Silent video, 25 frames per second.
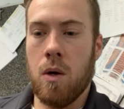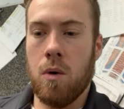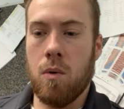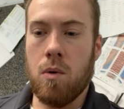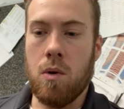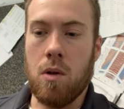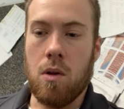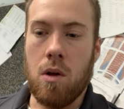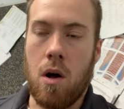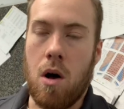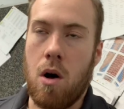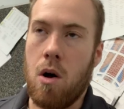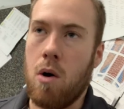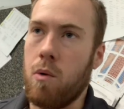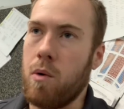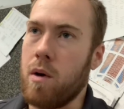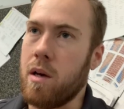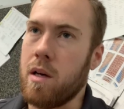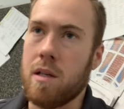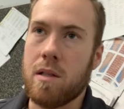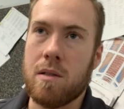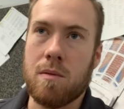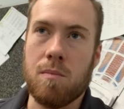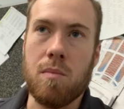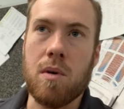will
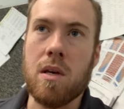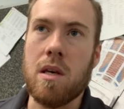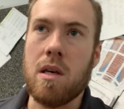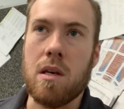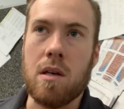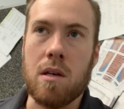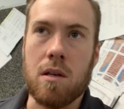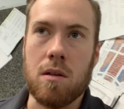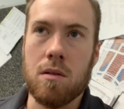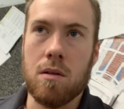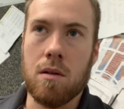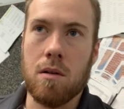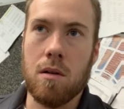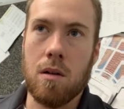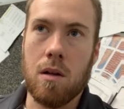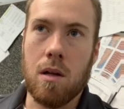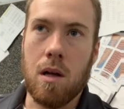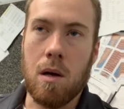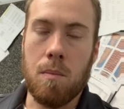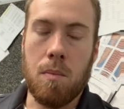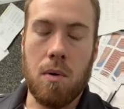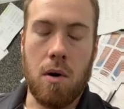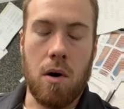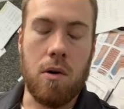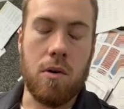always be
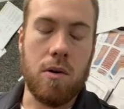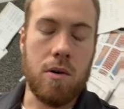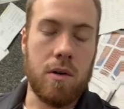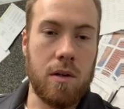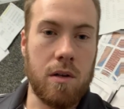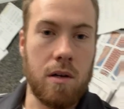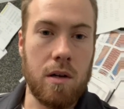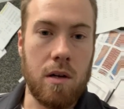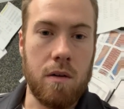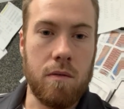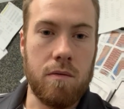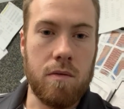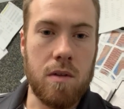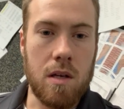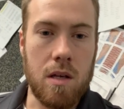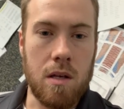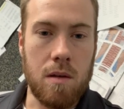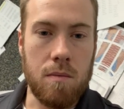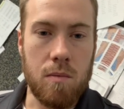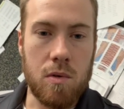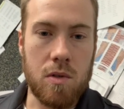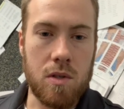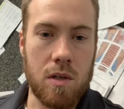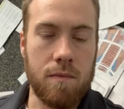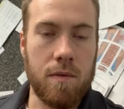a part of the
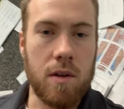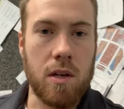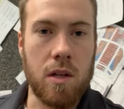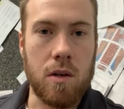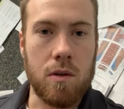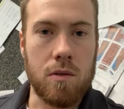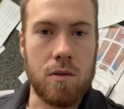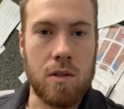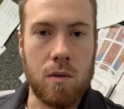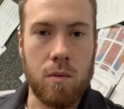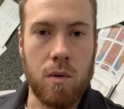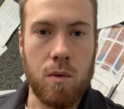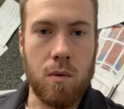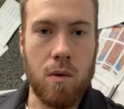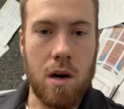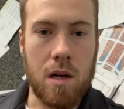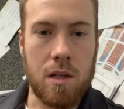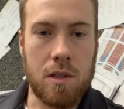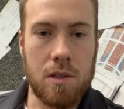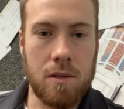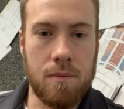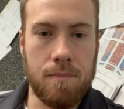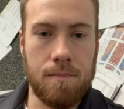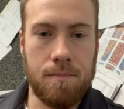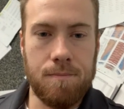music videos that we
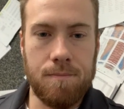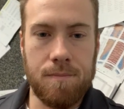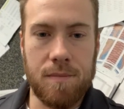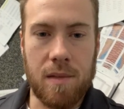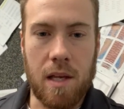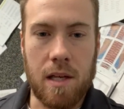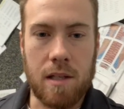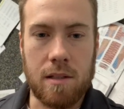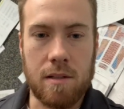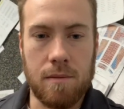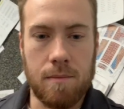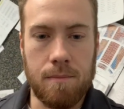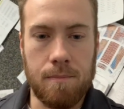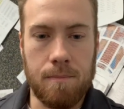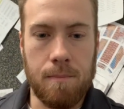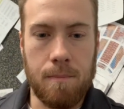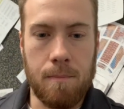watch. Thanks.